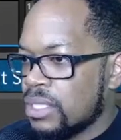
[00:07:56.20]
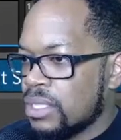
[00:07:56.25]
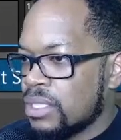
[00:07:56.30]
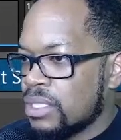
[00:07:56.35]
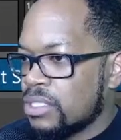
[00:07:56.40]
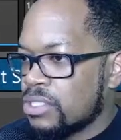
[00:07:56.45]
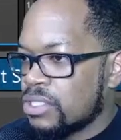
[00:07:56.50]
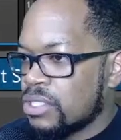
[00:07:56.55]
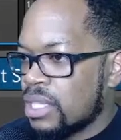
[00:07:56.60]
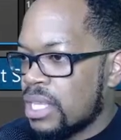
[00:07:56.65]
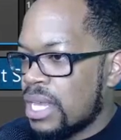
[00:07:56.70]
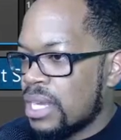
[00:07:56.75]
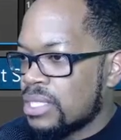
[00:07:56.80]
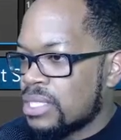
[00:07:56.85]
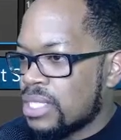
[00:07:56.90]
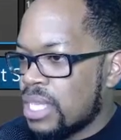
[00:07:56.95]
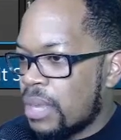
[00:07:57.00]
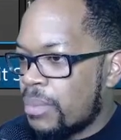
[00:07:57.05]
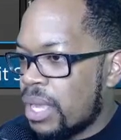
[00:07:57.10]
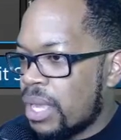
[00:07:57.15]
There's a lot of
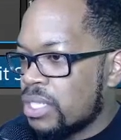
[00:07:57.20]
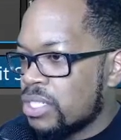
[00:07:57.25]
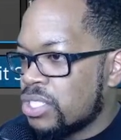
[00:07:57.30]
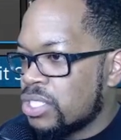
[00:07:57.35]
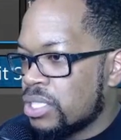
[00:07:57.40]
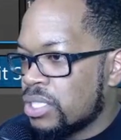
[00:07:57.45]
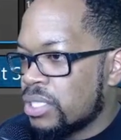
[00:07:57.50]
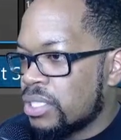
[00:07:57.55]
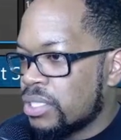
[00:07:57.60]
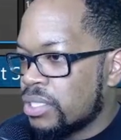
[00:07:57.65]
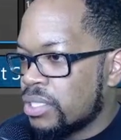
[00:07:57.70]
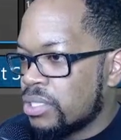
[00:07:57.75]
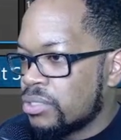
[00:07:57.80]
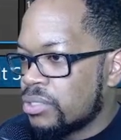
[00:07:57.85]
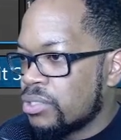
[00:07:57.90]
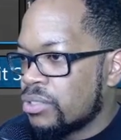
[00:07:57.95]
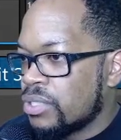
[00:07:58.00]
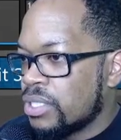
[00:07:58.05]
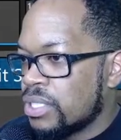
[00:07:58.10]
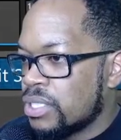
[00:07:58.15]
topology in here, you'll
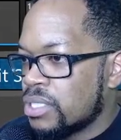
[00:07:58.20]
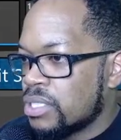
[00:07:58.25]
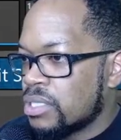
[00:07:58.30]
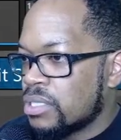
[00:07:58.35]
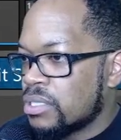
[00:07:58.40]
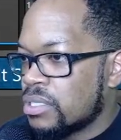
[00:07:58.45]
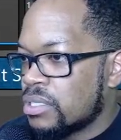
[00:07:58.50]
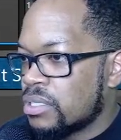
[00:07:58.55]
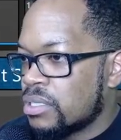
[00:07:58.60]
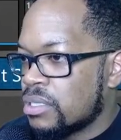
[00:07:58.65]
notice.